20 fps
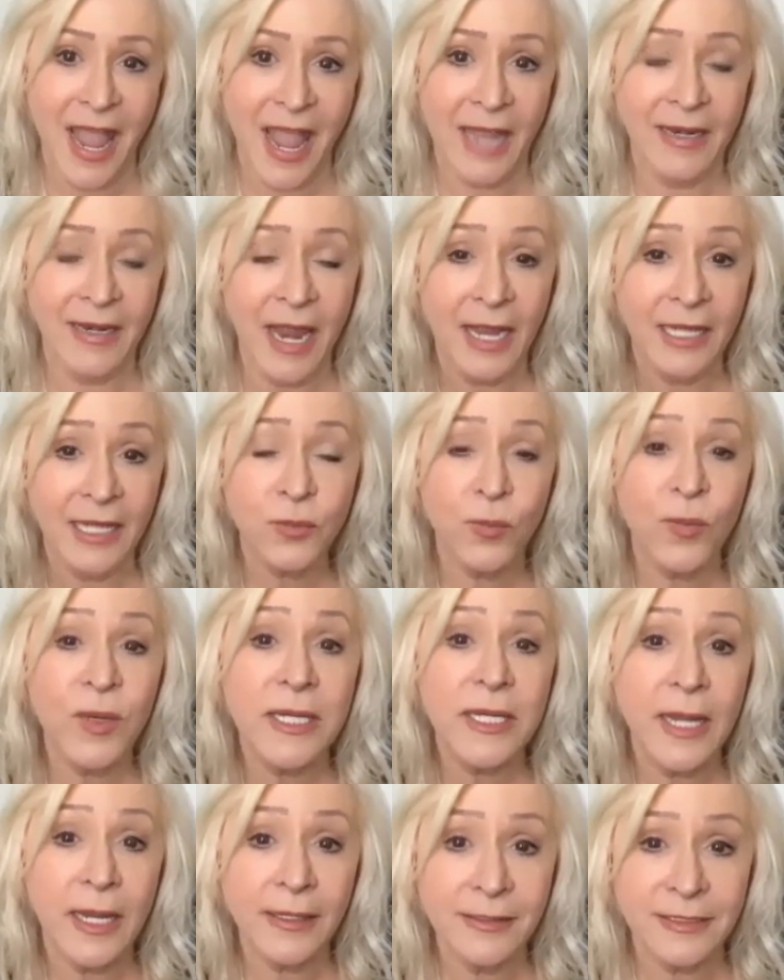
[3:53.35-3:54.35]
And as we
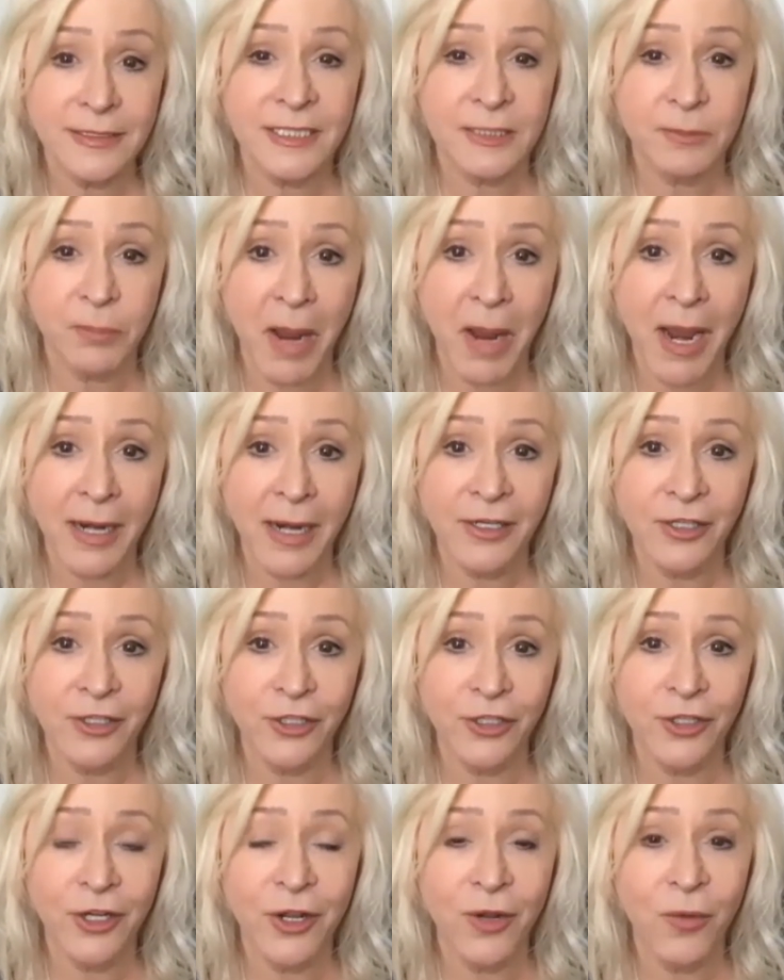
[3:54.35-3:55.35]
get
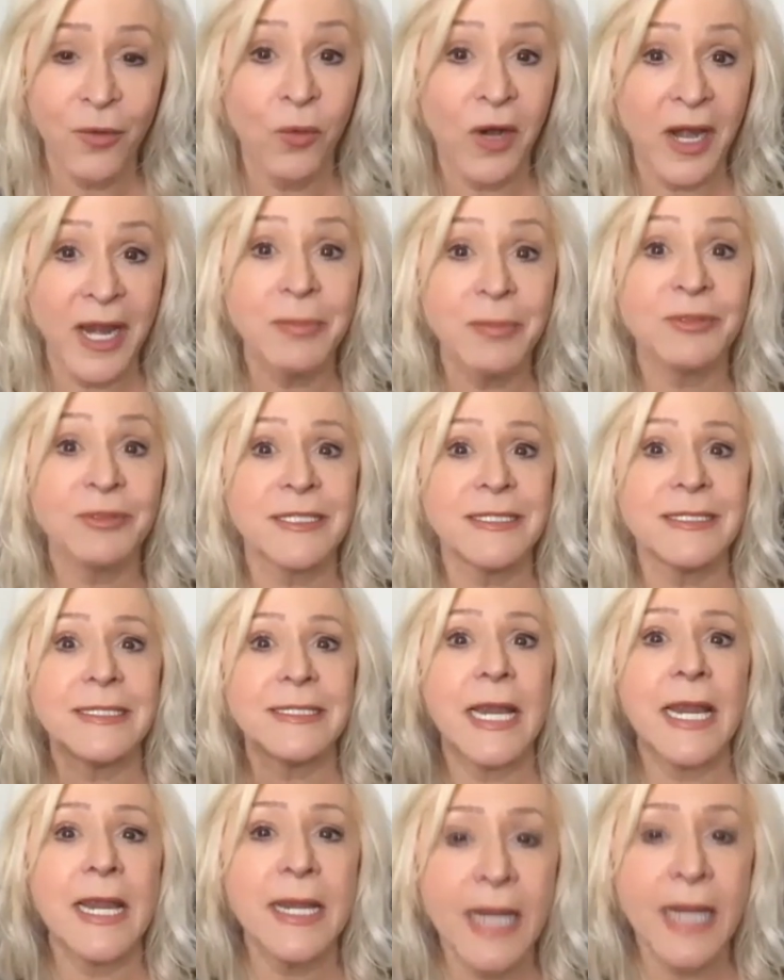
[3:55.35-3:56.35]
inspired, we're able to
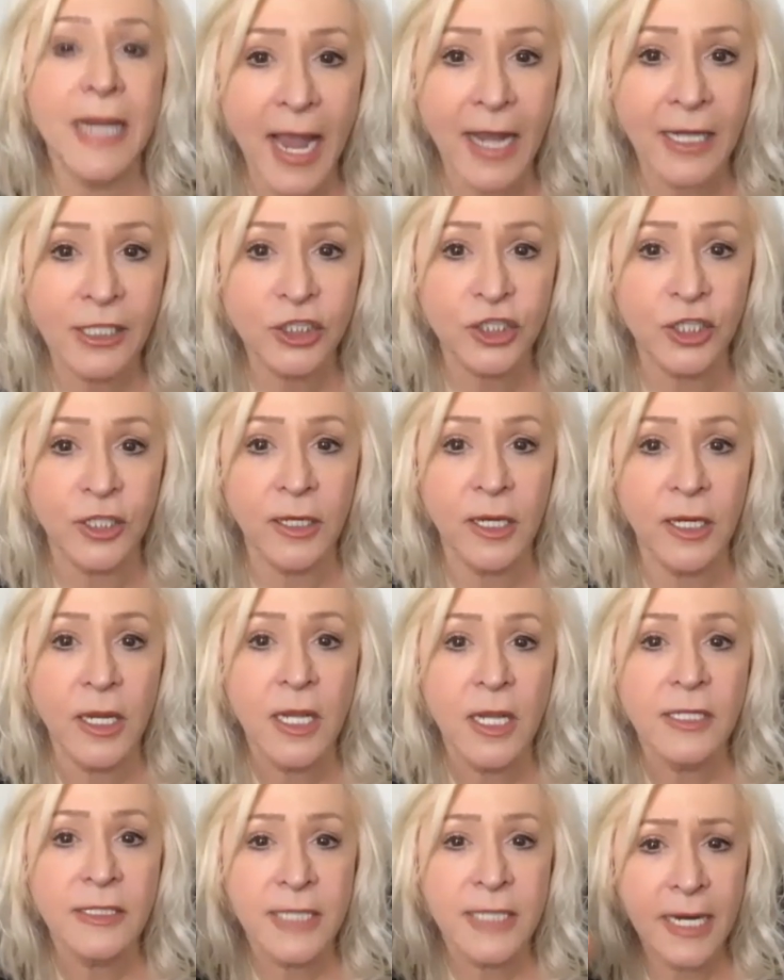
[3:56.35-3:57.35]
take action,
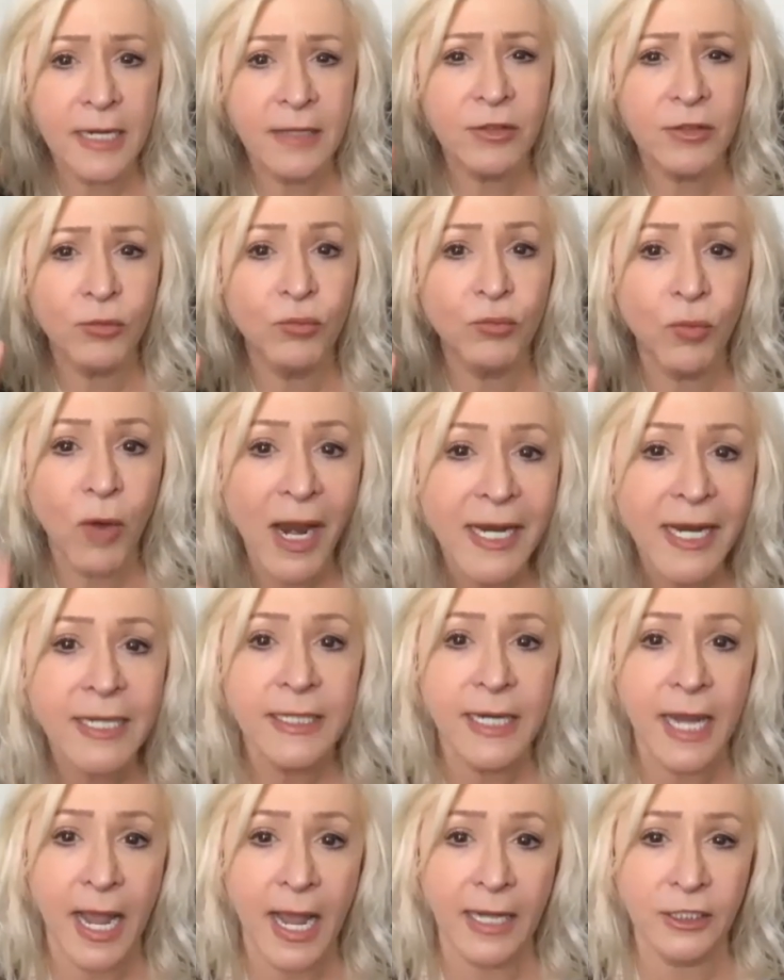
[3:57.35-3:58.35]
take the
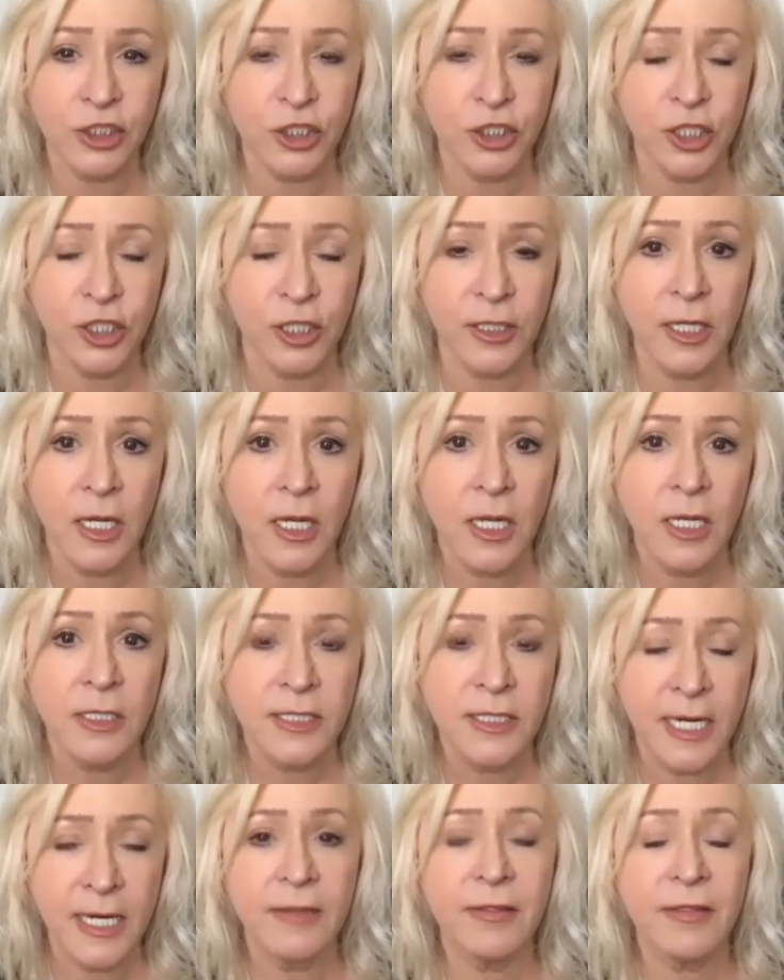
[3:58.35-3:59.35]
right action,
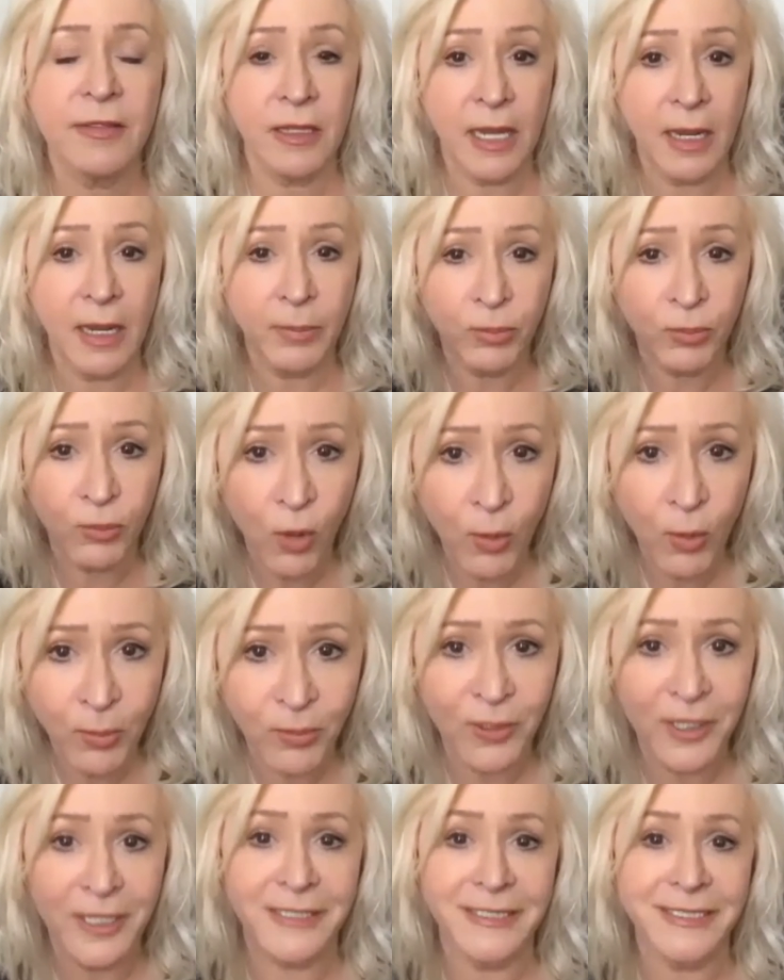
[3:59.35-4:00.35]
take the
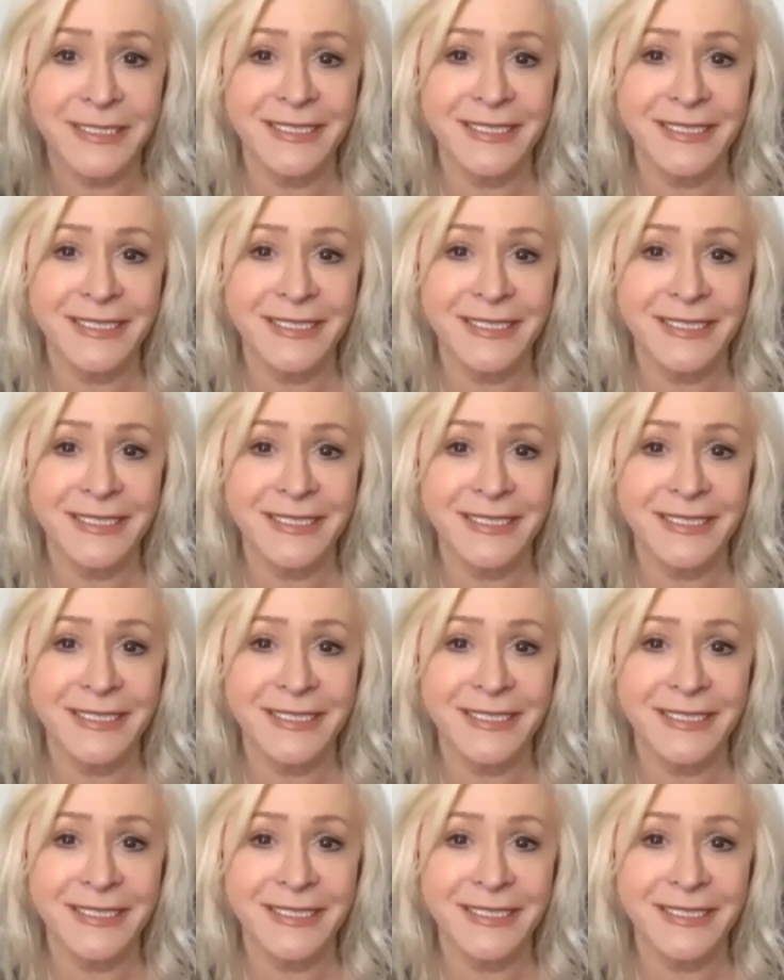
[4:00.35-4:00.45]
appropriate